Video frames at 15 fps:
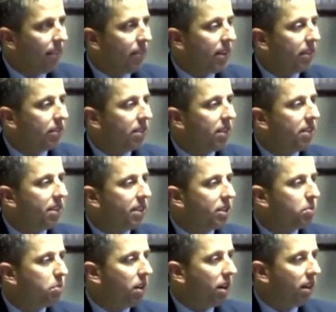And they did
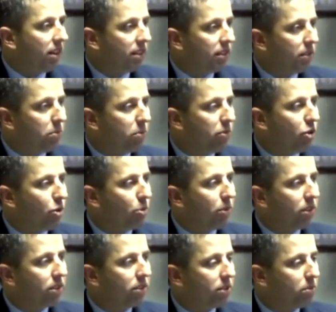this by
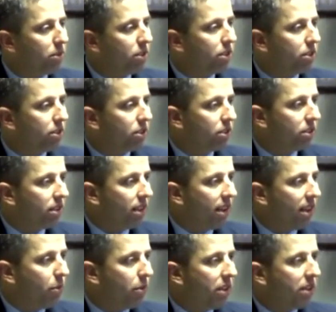performing some research.
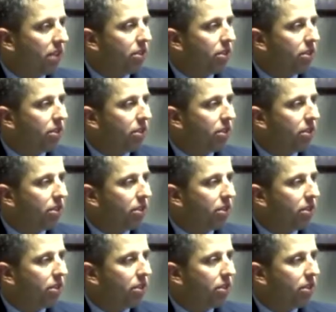And when they